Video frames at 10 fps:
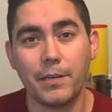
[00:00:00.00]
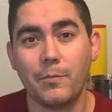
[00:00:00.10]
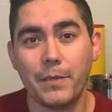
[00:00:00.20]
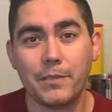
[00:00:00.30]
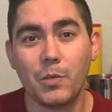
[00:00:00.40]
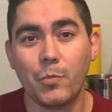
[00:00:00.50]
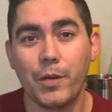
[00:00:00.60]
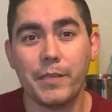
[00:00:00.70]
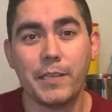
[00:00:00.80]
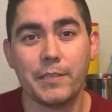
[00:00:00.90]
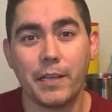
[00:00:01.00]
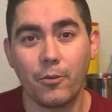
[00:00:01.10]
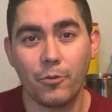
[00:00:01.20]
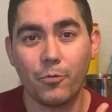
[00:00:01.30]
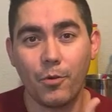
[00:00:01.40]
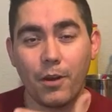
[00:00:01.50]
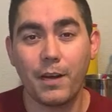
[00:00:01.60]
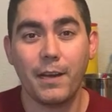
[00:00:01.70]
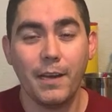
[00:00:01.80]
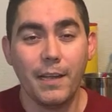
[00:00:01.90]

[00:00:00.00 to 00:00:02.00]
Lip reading: It'll be super easy as I go into work.